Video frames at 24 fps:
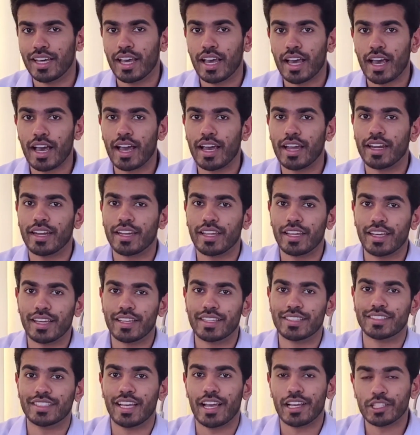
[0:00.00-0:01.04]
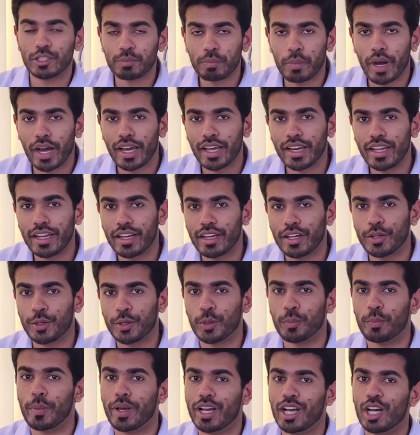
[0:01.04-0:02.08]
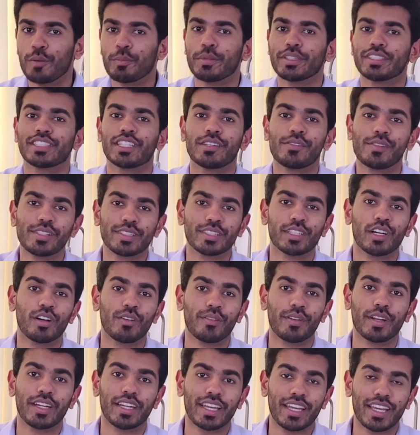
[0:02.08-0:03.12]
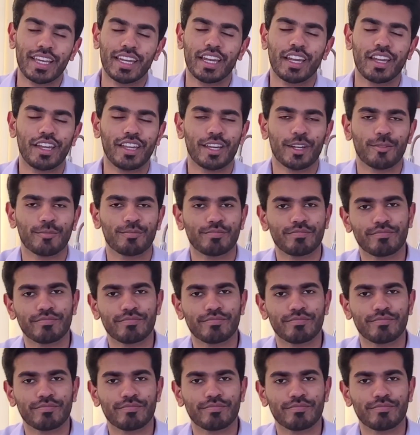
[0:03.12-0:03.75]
and is aspiring to become a civil servant in India.